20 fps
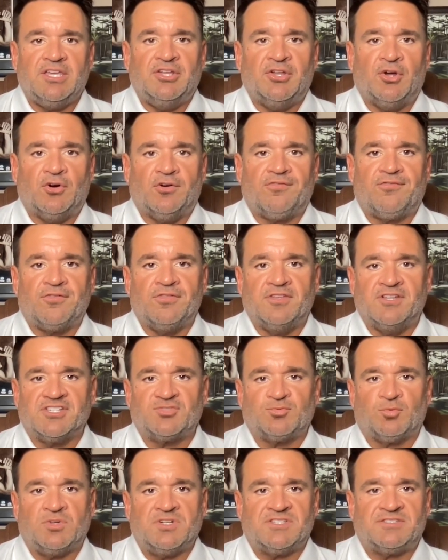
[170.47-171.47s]
you know, for
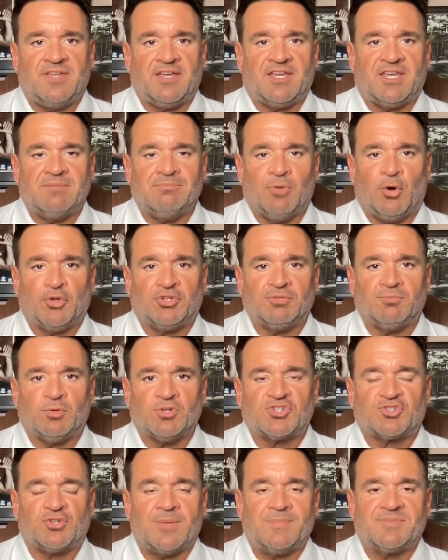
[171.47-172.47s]
this one. He's taken
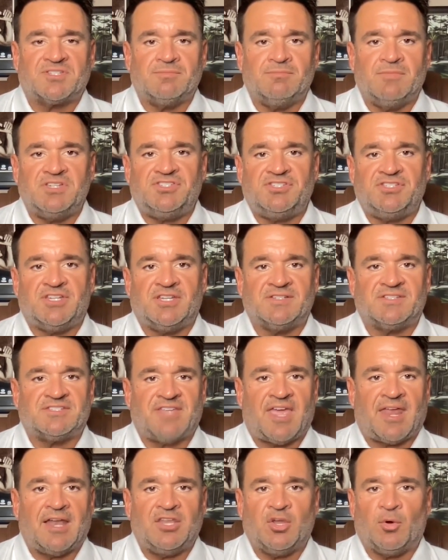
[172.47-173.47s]
multiple trips to Michigan
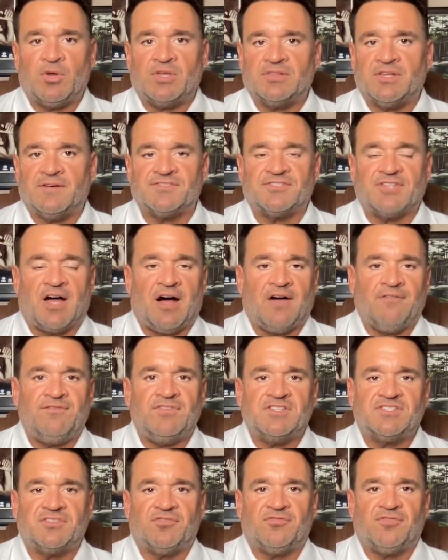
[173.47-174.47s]
State. I know he loves the
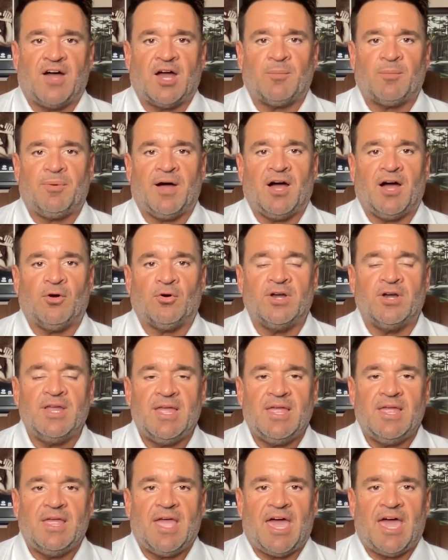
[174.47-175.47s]
offensive firepower
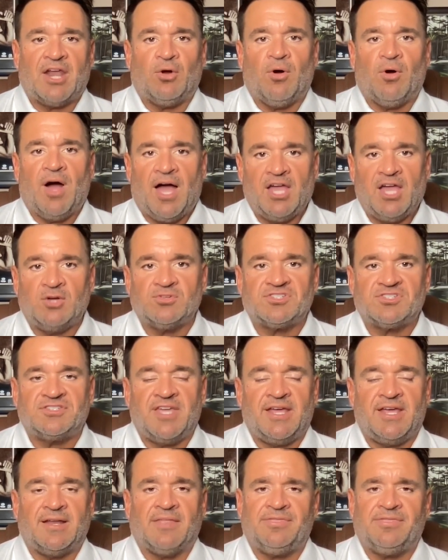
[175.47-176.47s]
at Ohio
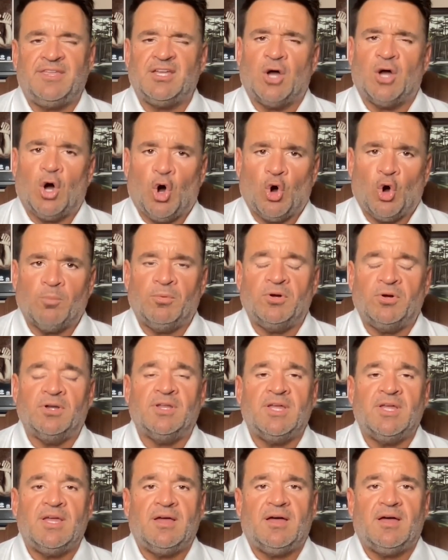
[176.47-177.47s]
State. I think
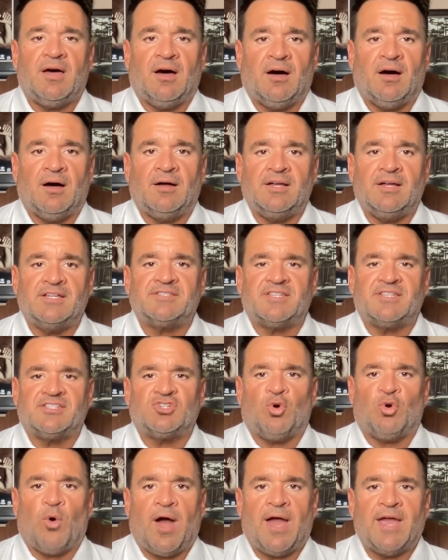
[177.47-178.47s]
Auburn uh, is,
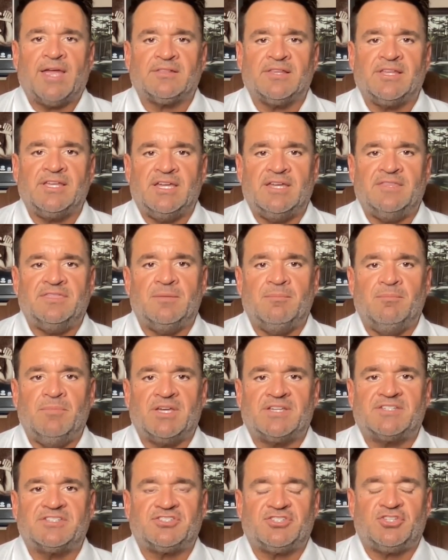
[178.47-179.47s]
is quietly in the
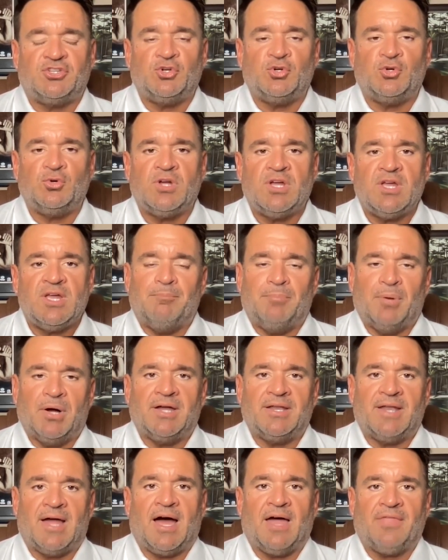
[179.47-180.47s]
mix too,
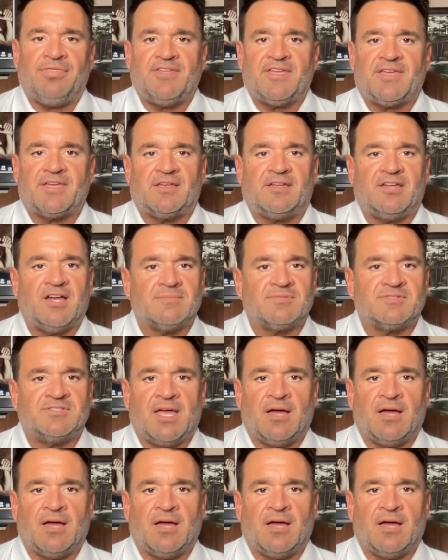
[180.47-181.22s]
but I think it comes